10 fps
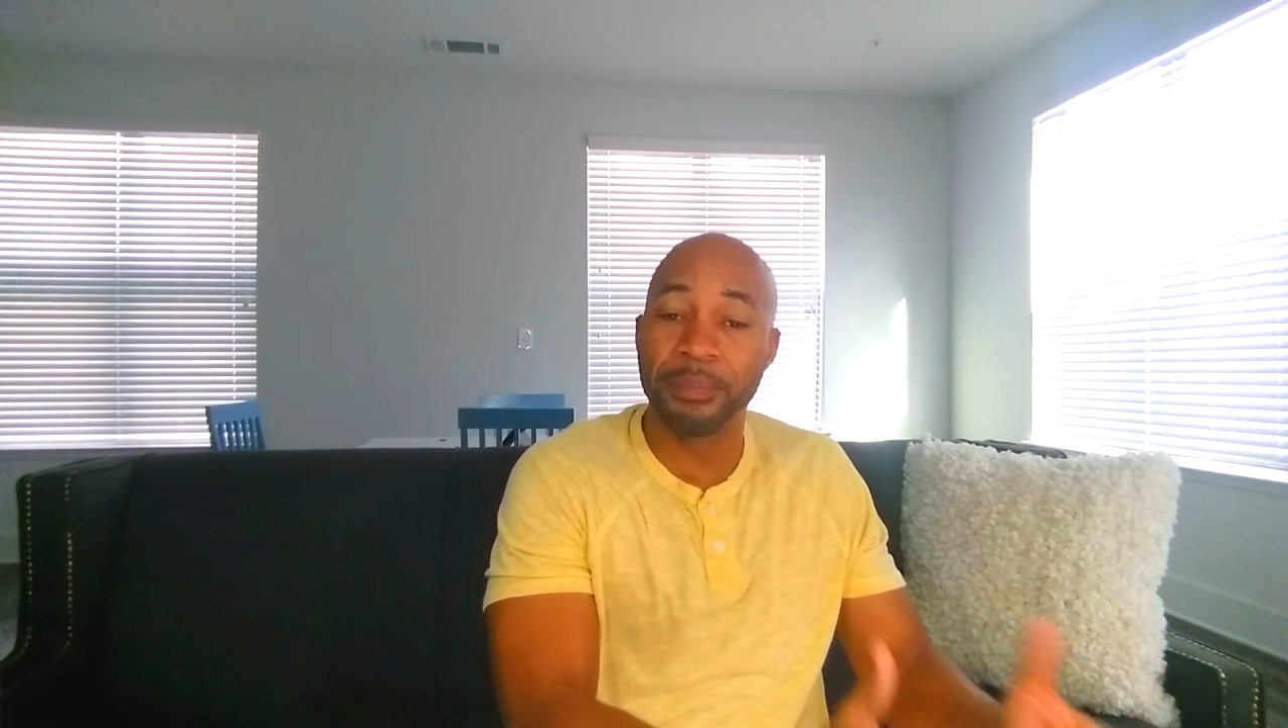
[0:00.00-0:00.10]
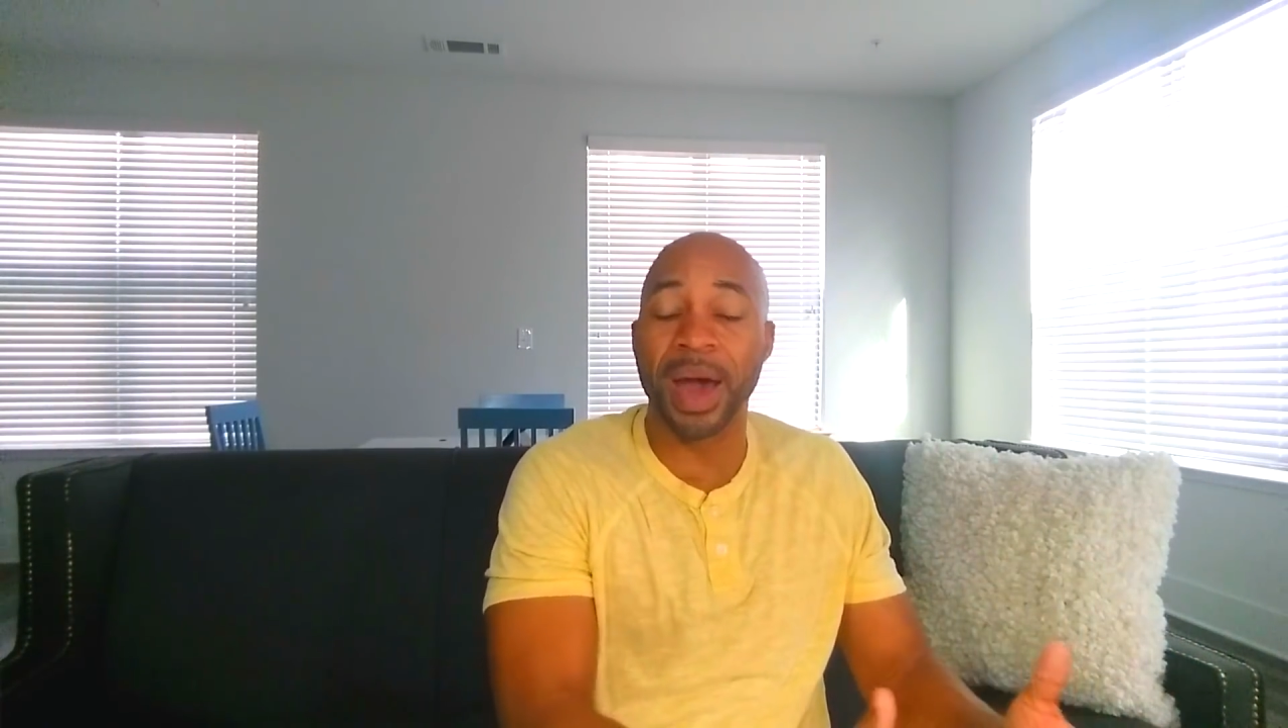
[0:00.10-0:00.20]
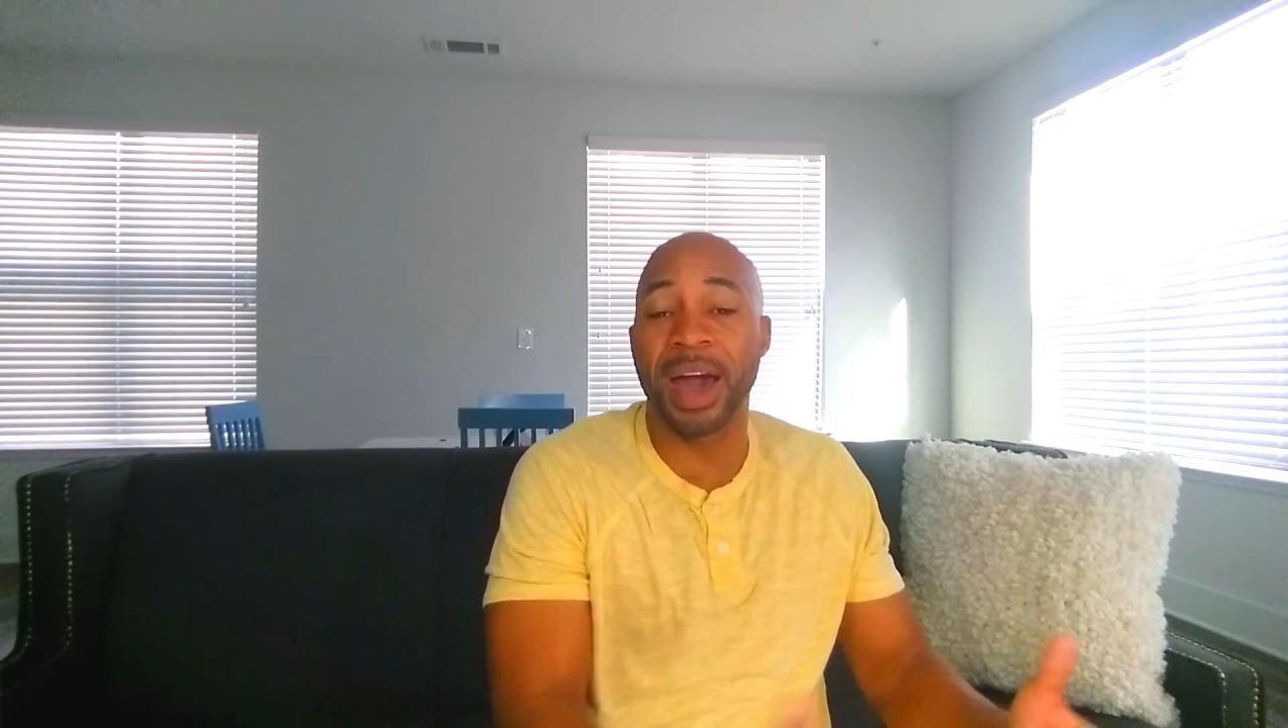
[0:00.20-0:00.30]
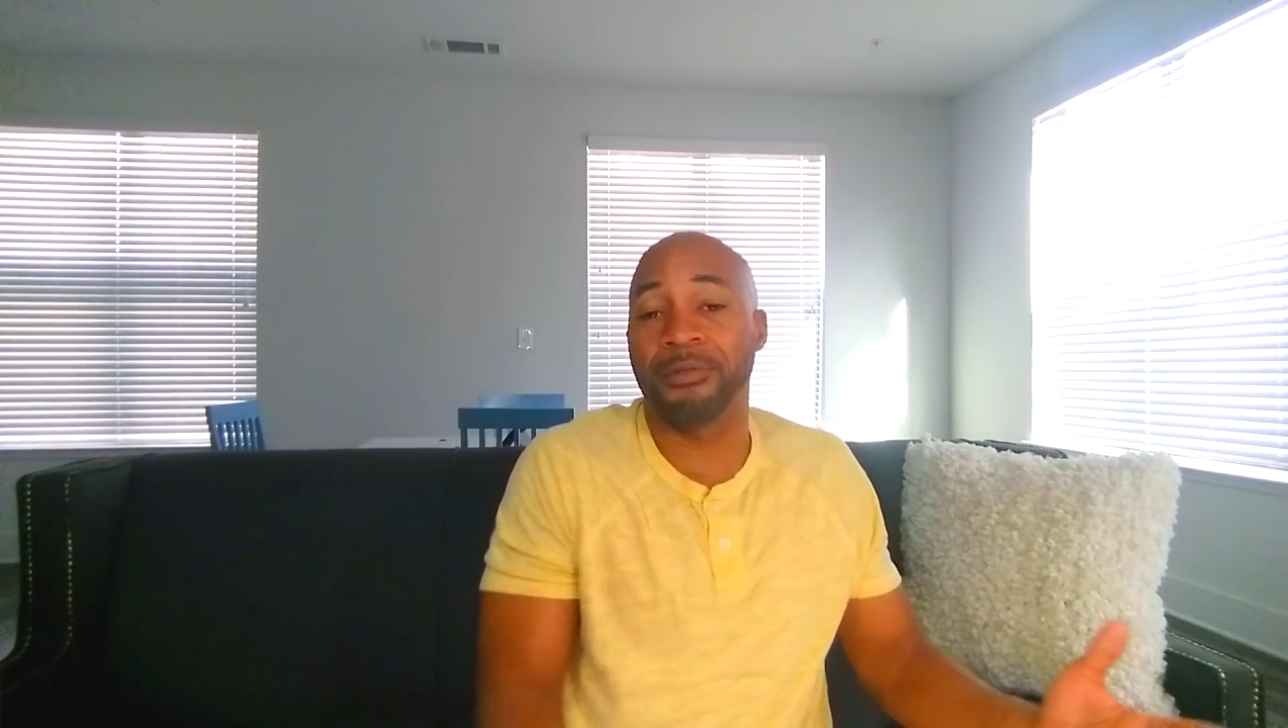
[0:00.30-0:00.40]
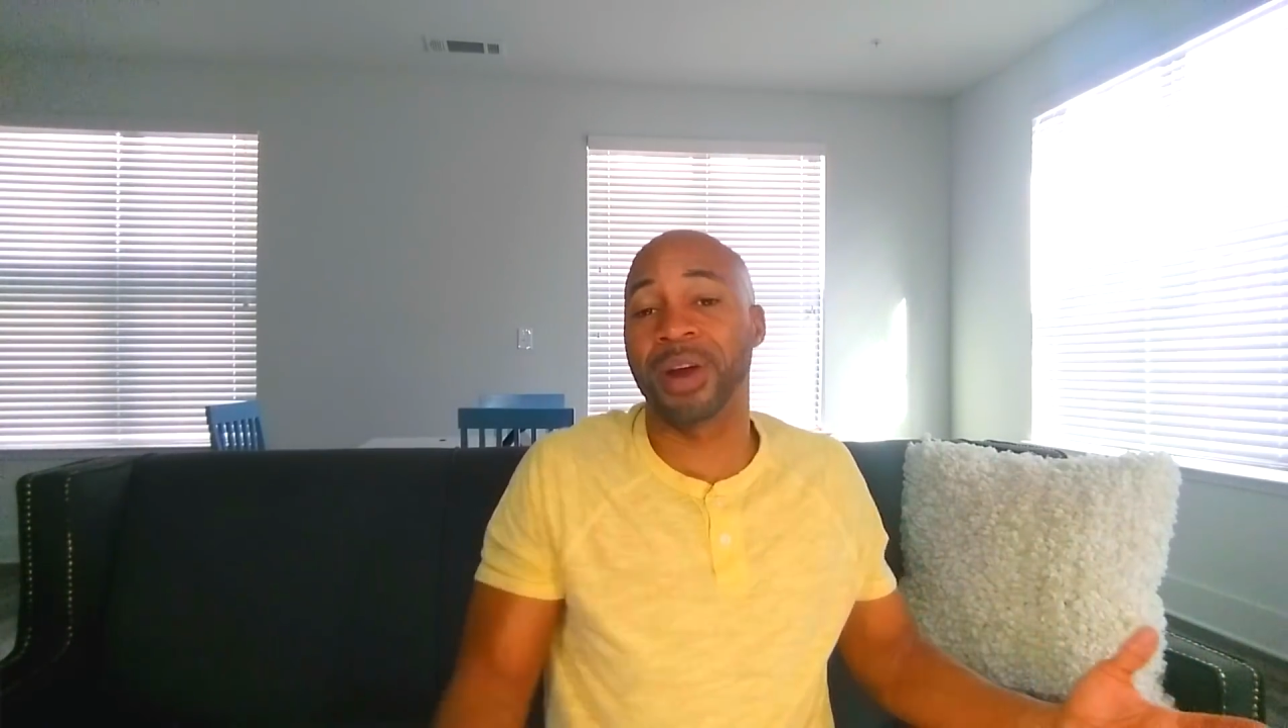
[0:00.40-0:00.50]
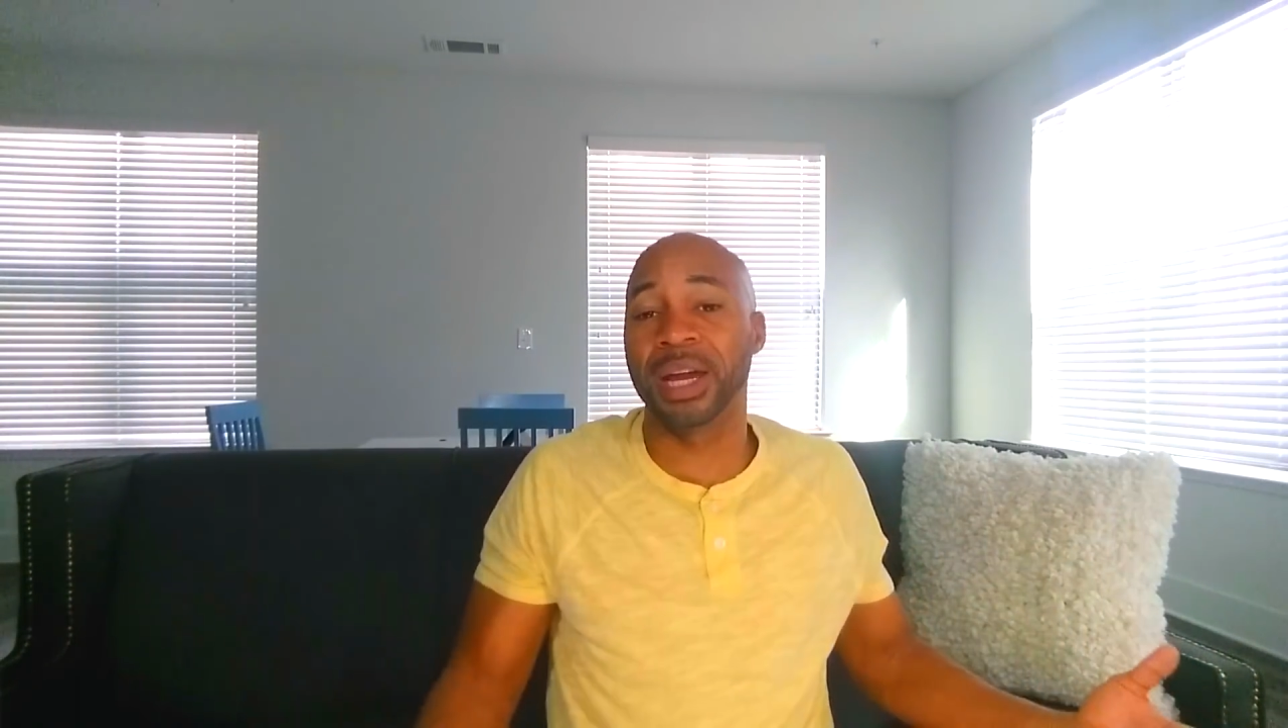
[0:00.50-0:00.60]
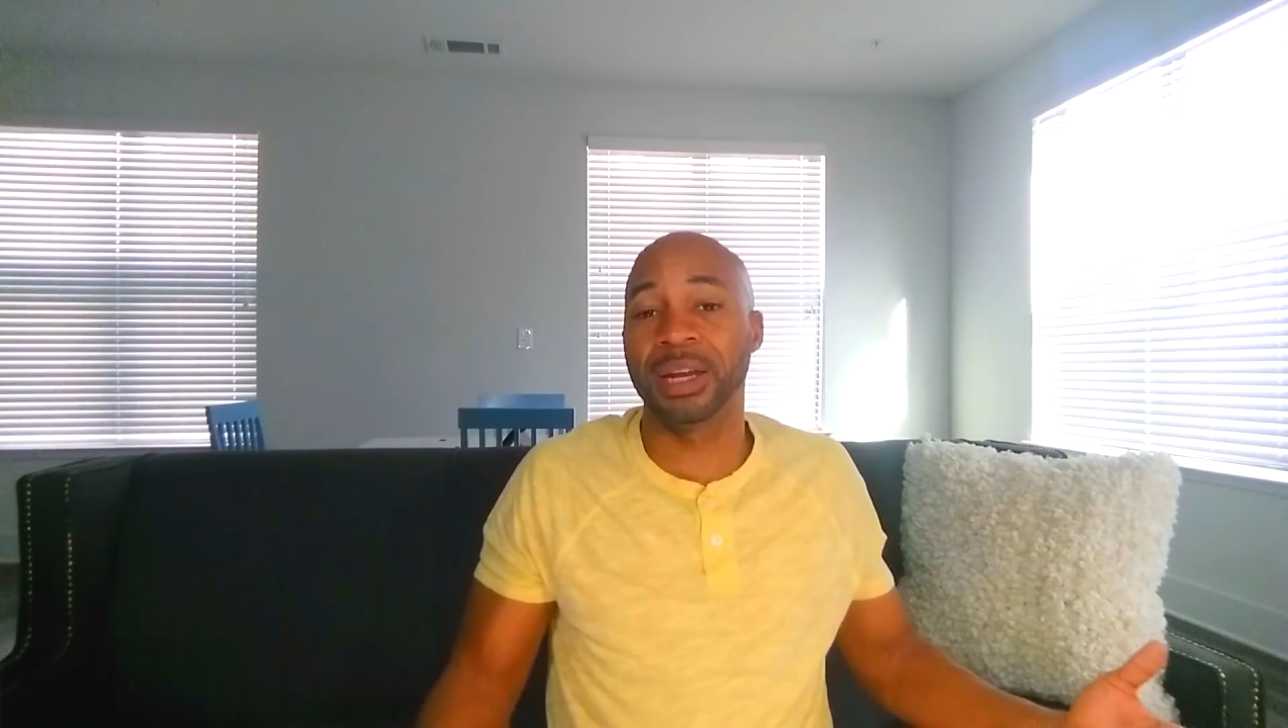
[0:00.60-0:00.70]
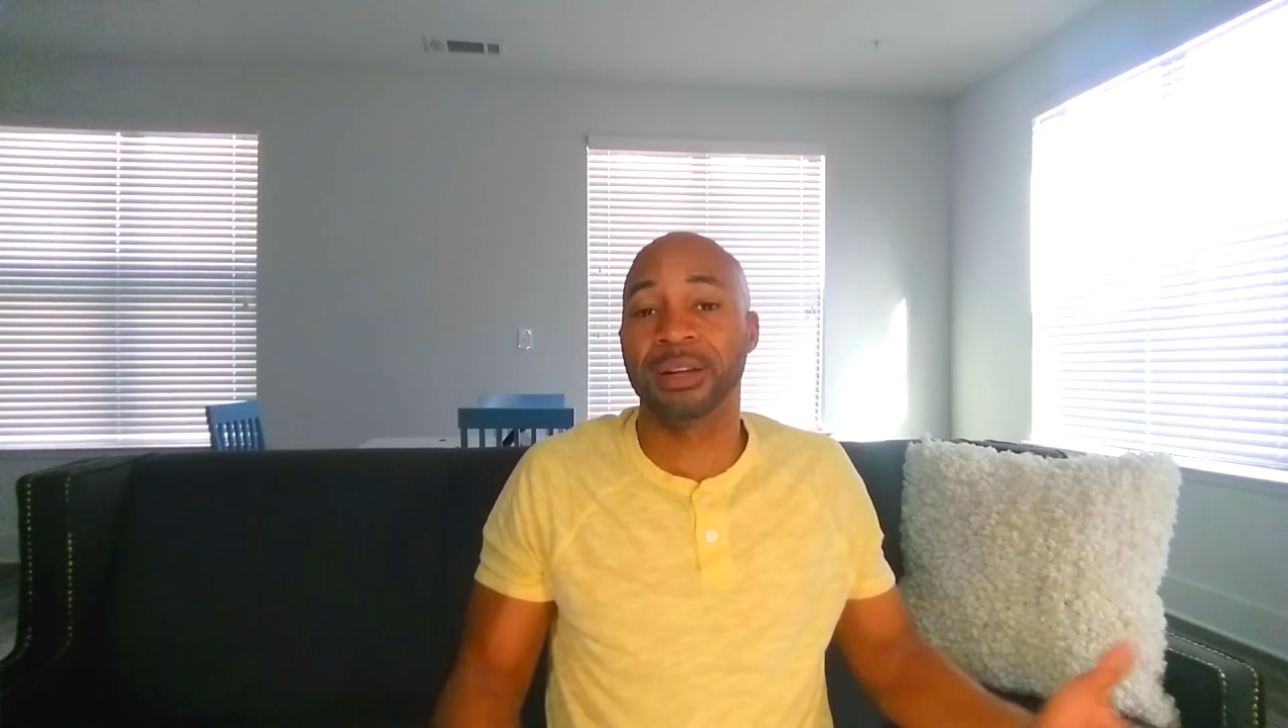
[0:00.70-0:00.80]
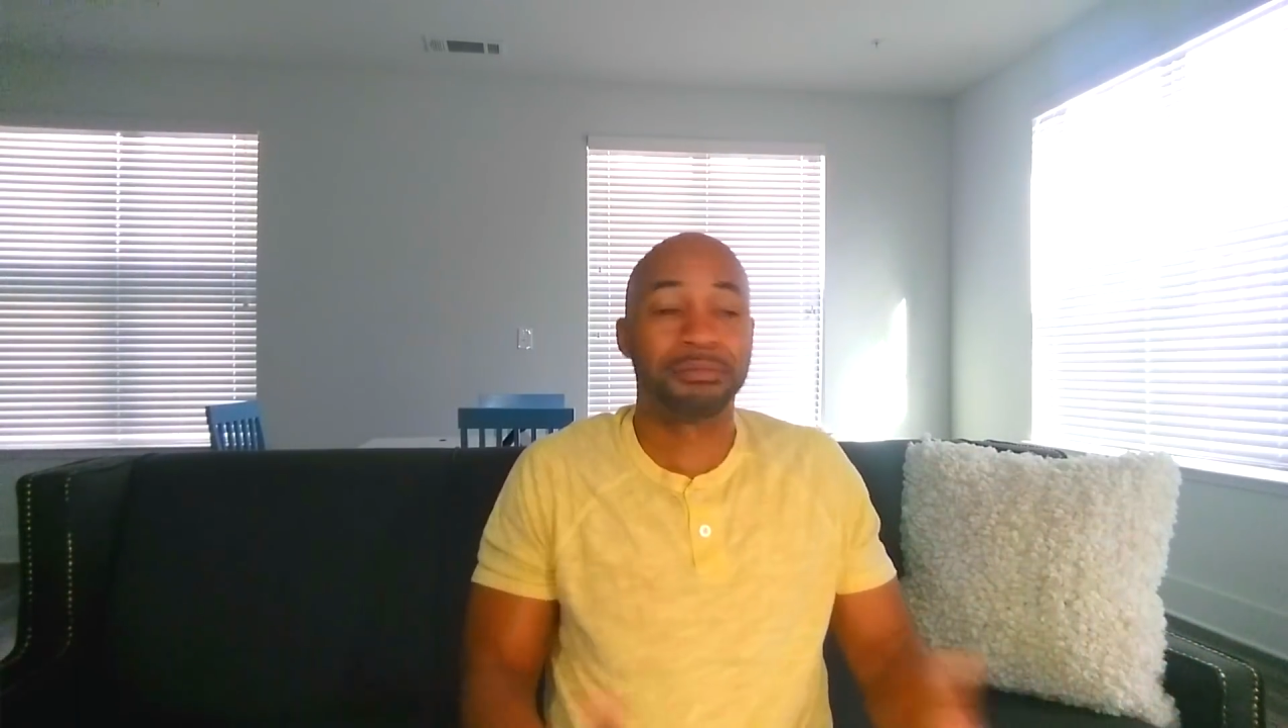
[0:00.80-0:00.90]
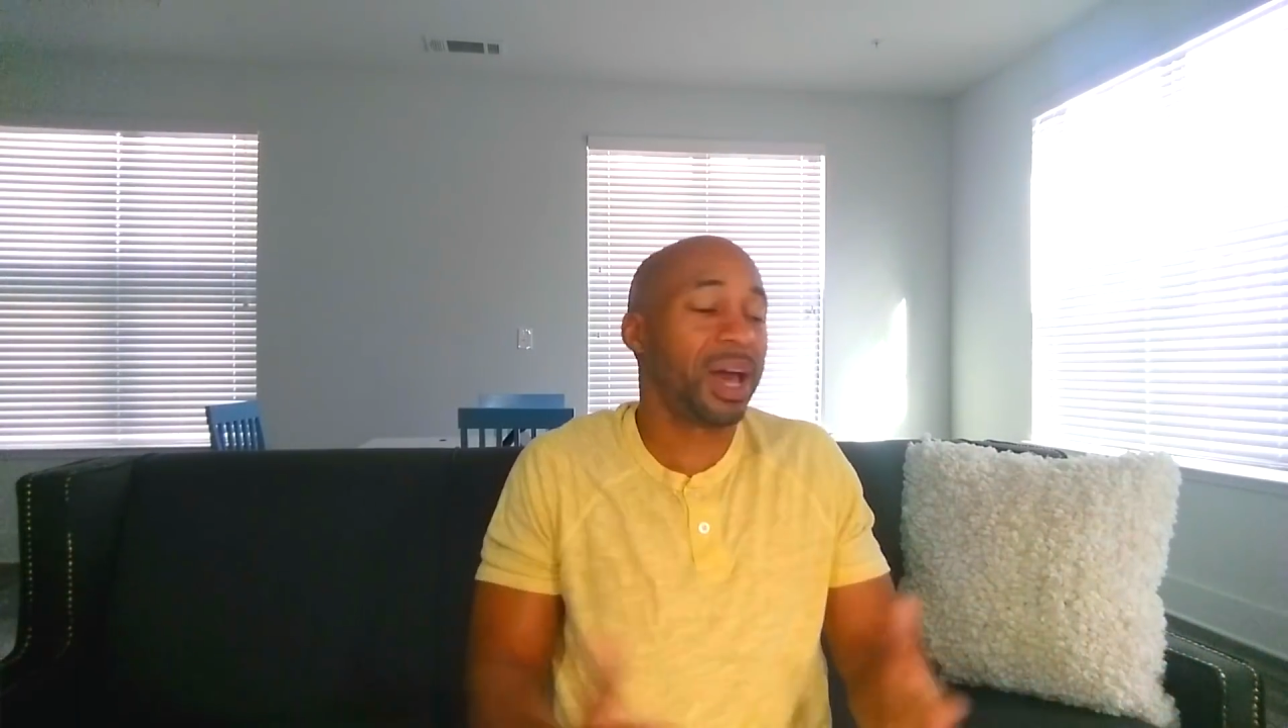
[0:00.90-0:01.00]
bad
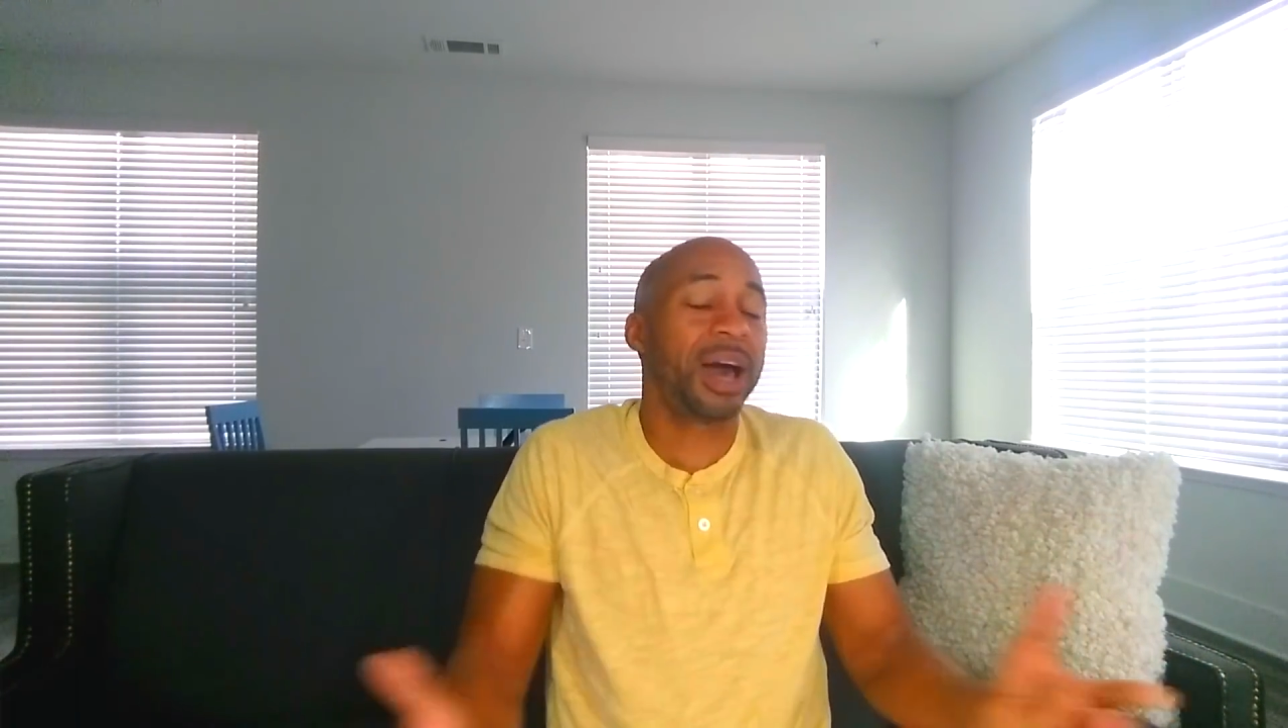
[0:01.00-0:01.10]
rating.